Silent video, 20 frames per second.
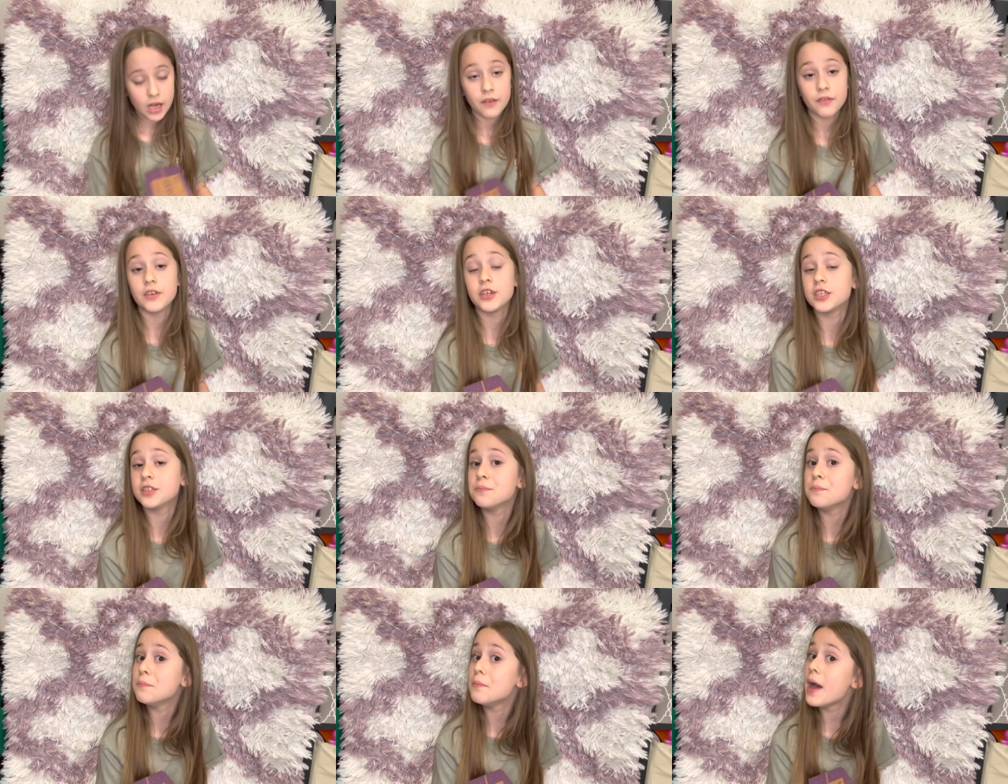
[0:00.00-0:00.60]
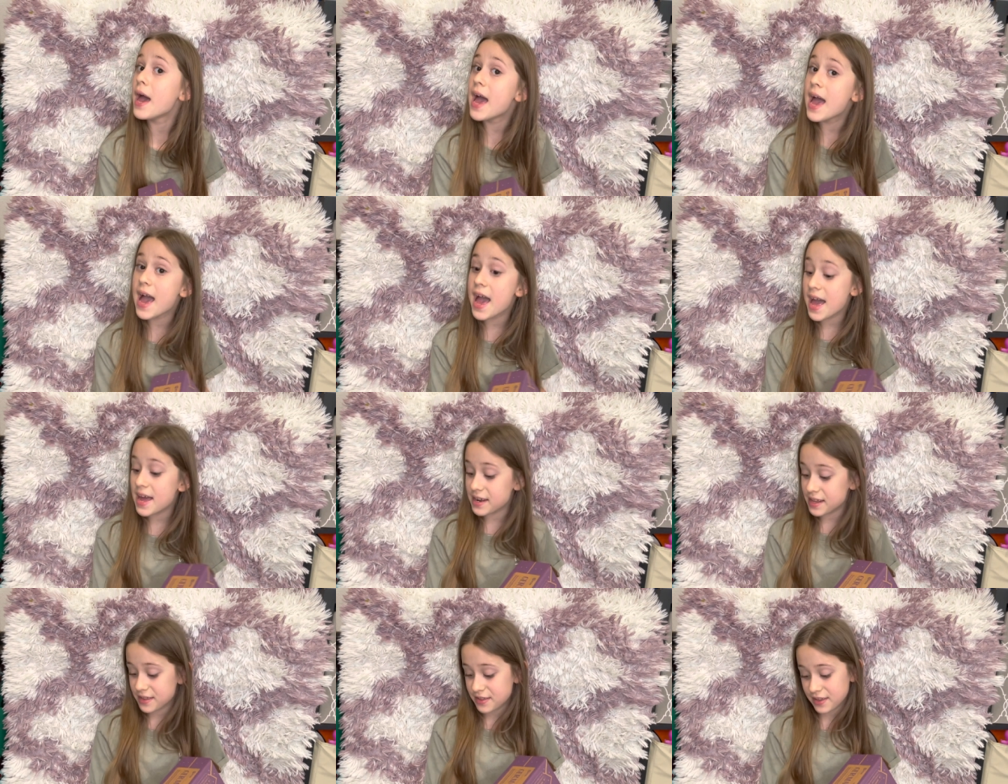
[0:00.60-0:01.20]
there's
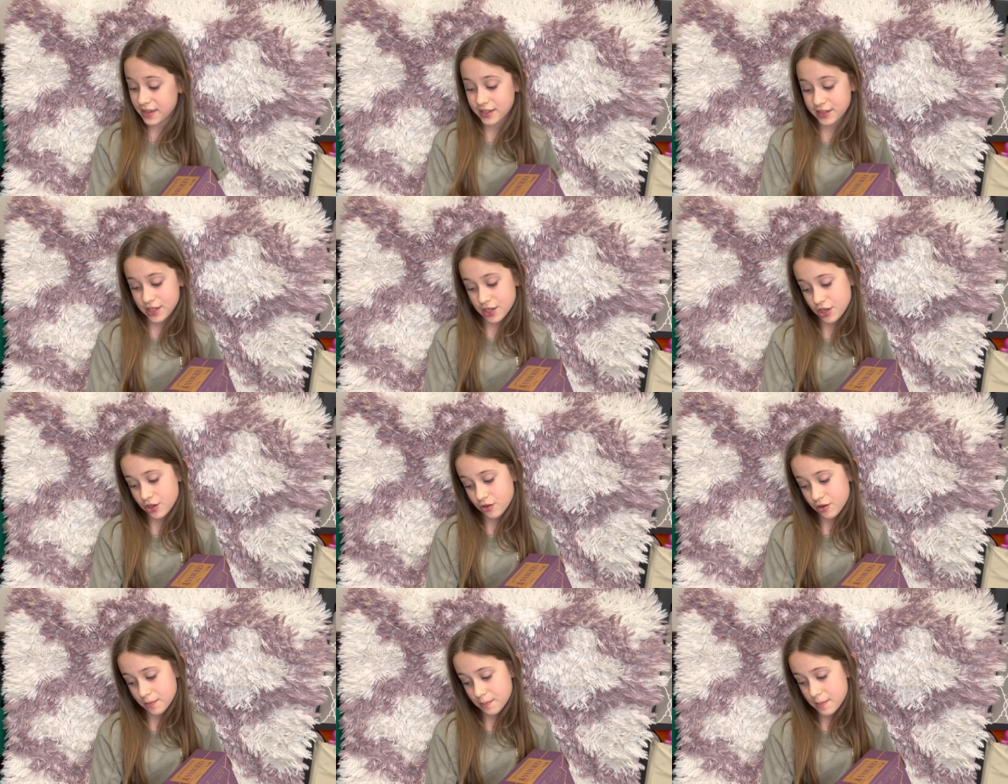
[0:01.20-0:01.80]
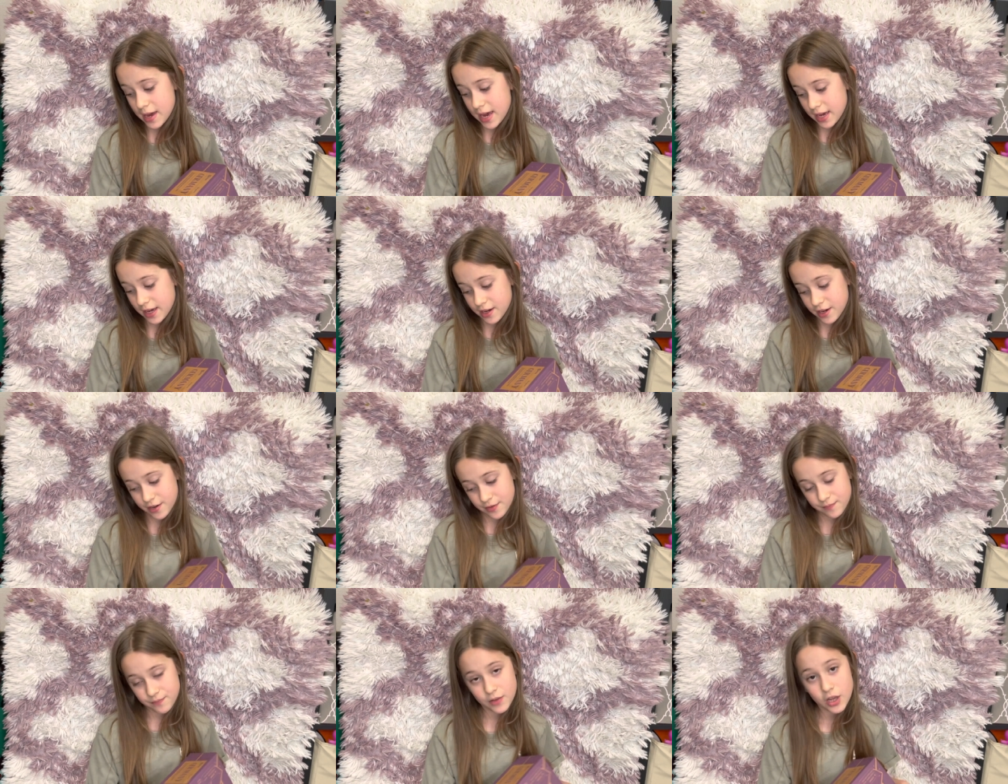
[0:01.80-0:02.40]
many things that you can make.
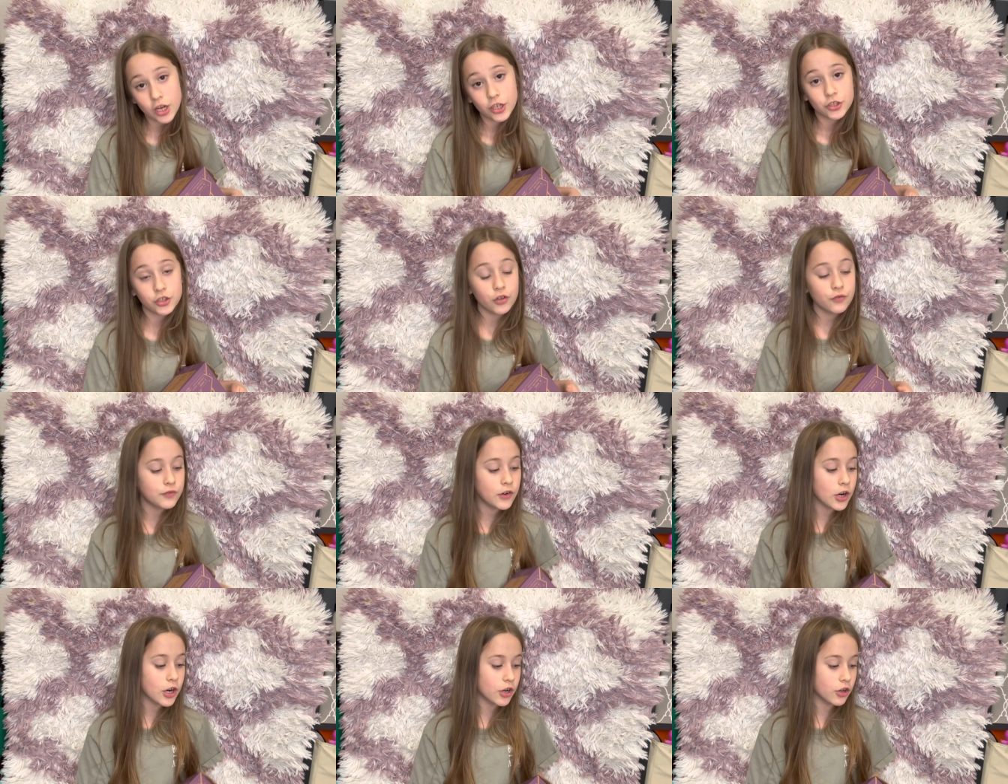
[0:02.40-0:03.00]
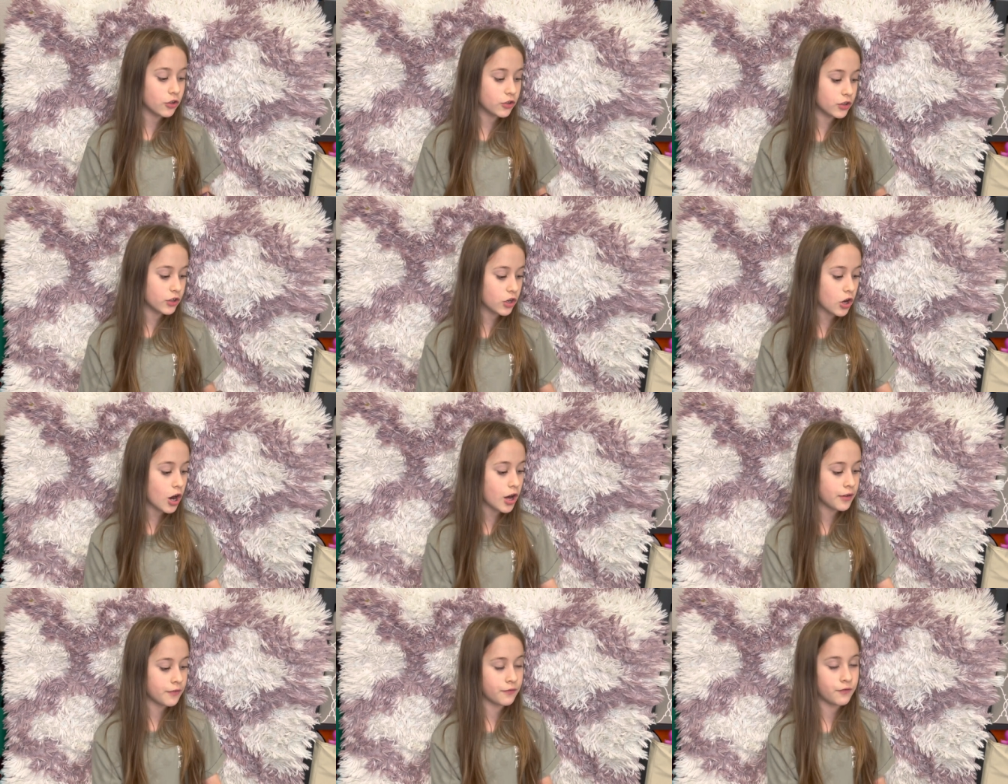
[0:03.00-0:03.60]
So far I only
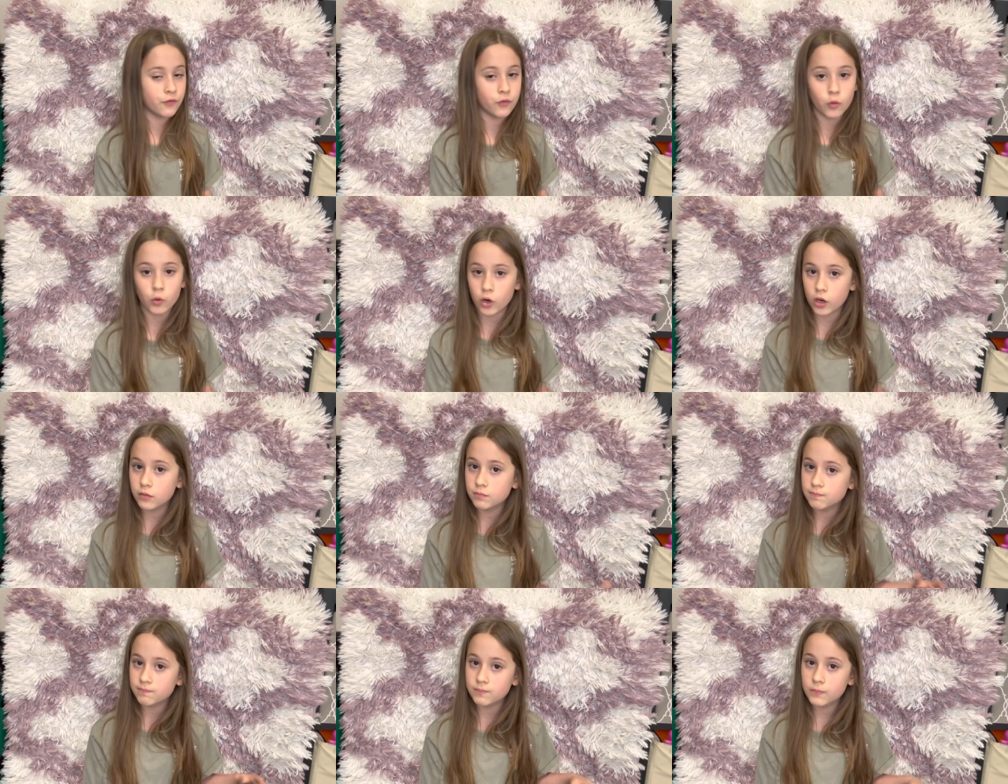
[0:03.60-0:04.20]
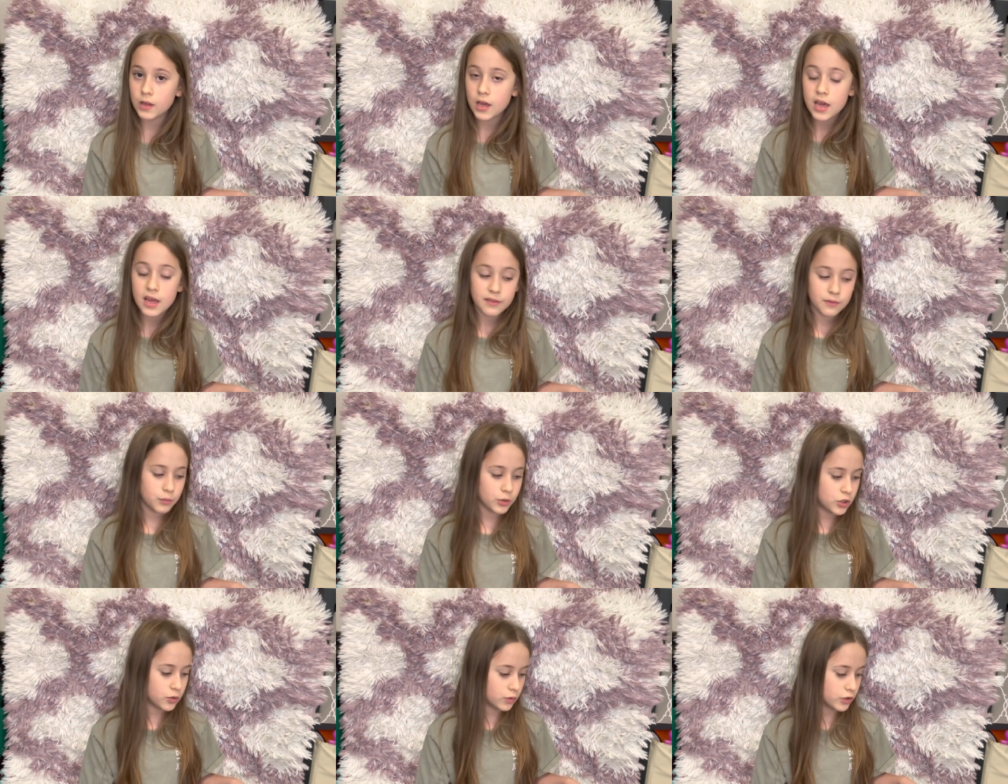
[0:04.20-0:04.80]
gotten 4,
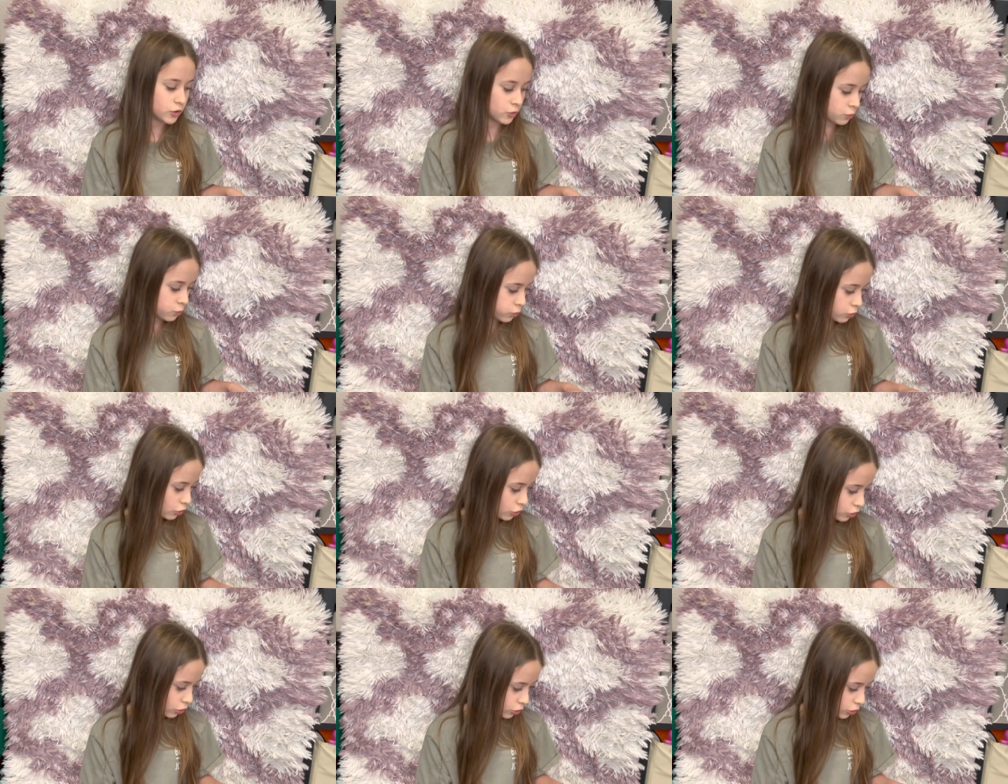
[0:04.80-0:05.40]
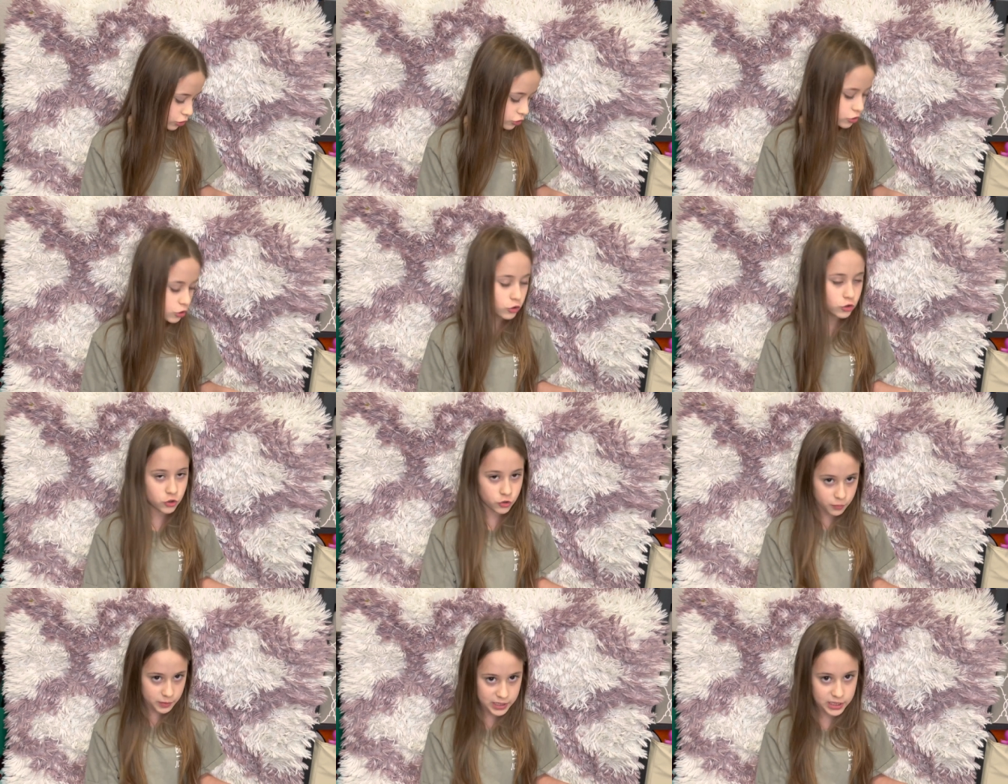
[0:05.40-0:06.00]
which was World,
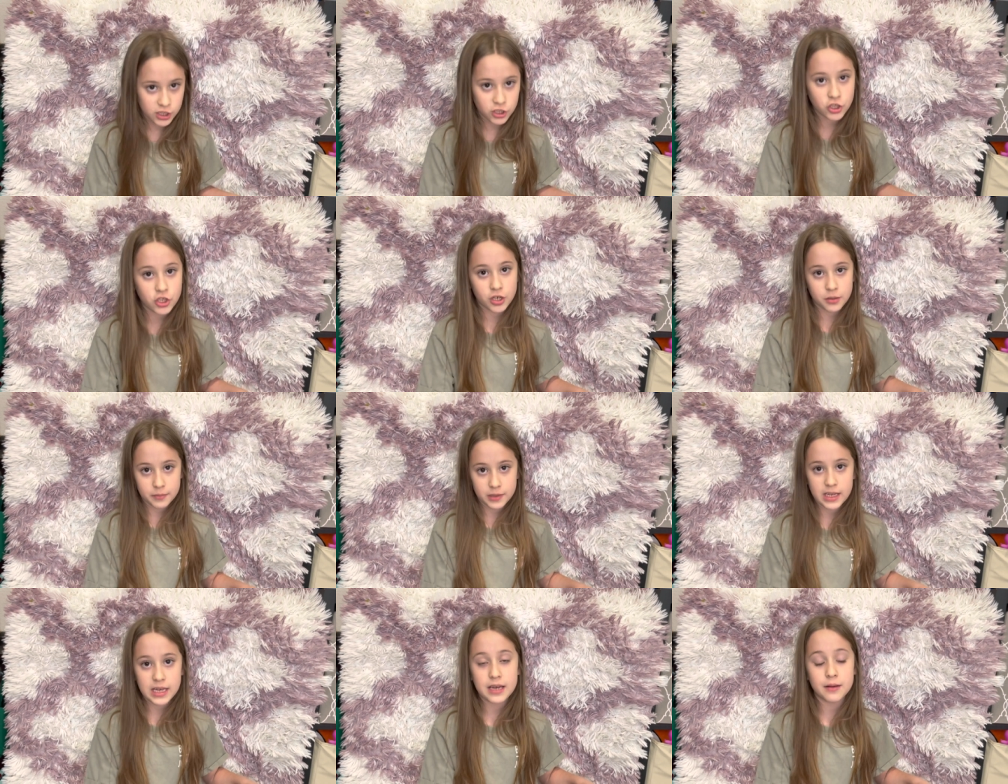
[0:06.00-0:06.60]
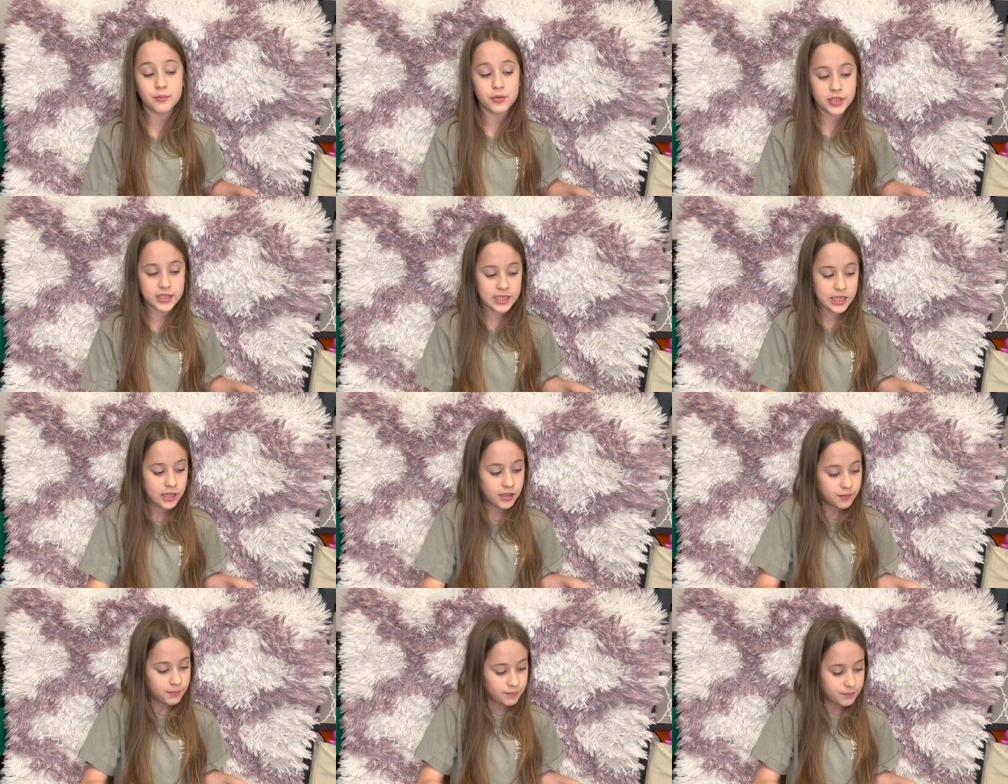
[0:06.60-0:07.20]
Costa Rica, Germany, and
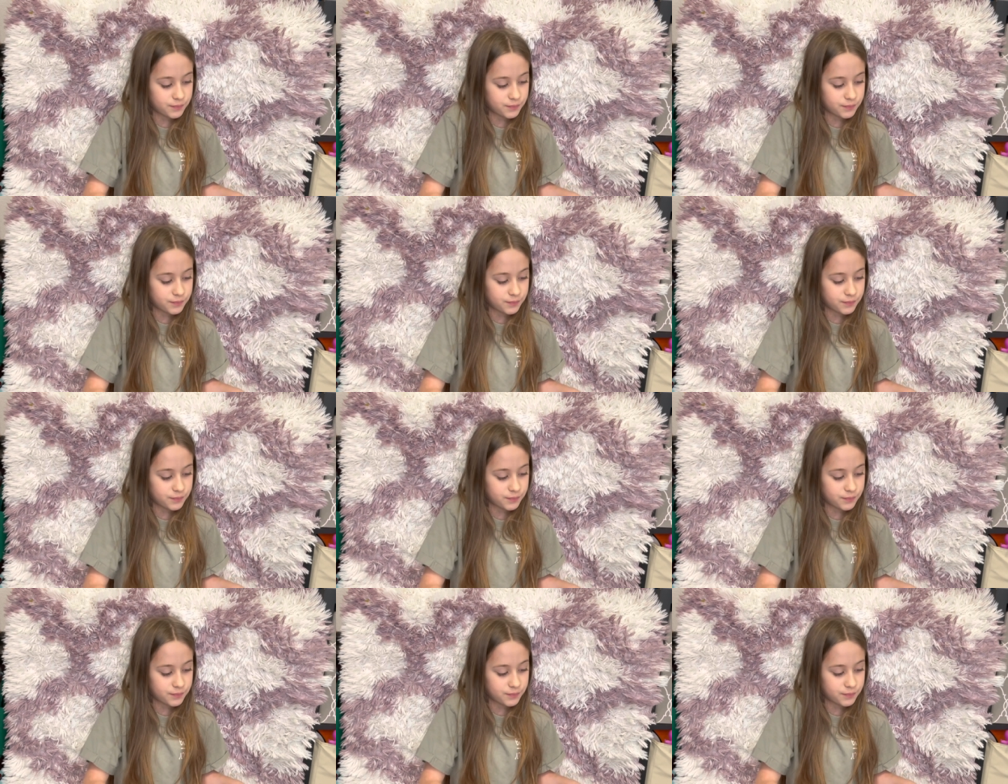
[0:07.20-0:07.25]
Brazil.